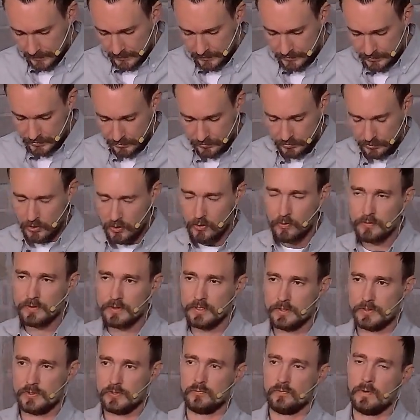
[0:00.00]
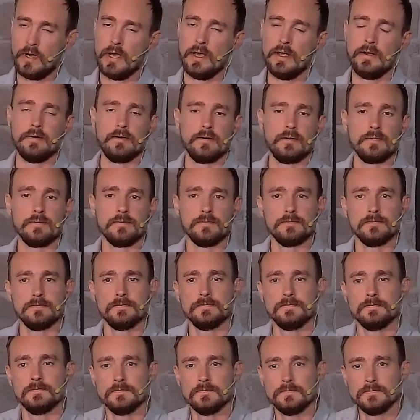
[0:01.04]
to know this rider
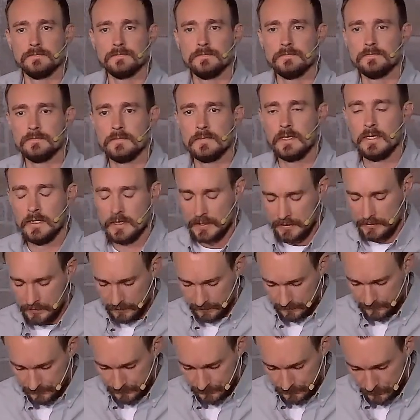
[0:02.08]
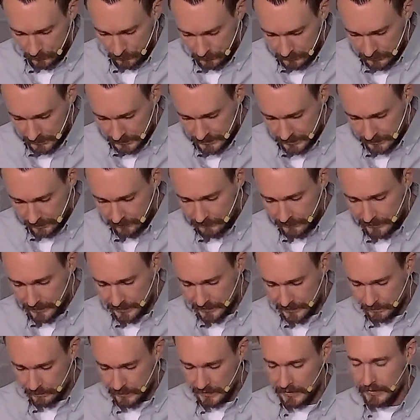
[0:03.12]
in the fullness of
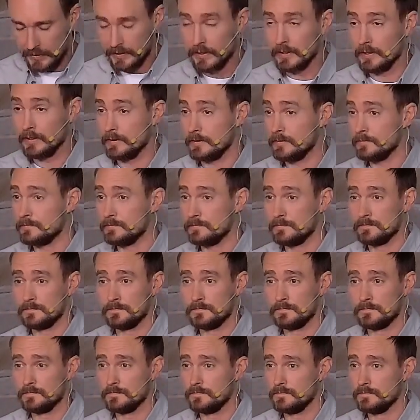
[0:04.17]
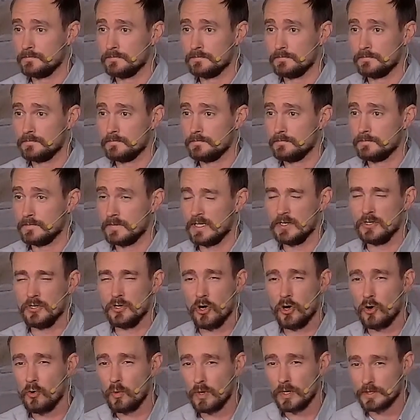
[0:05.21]
his being and
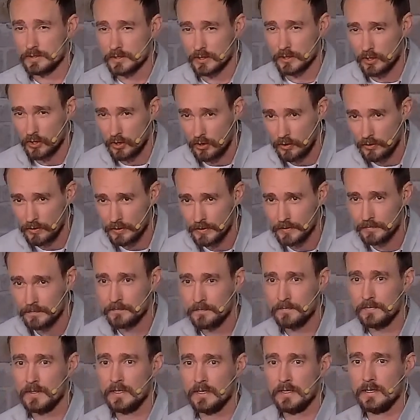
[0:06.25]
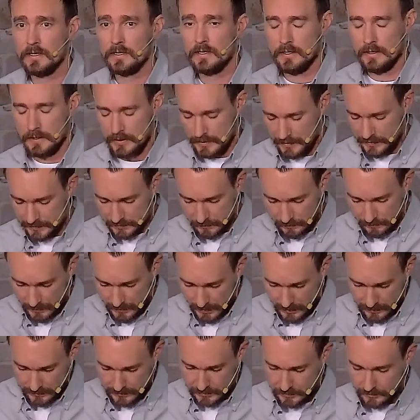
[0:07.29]
know what to call him is
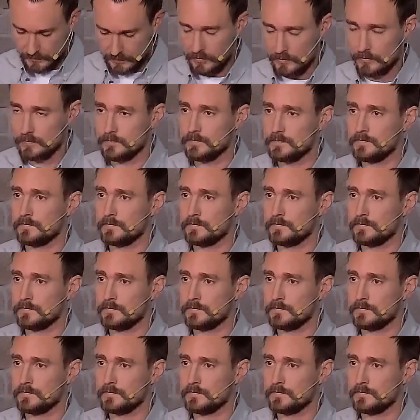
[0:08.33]
impossible.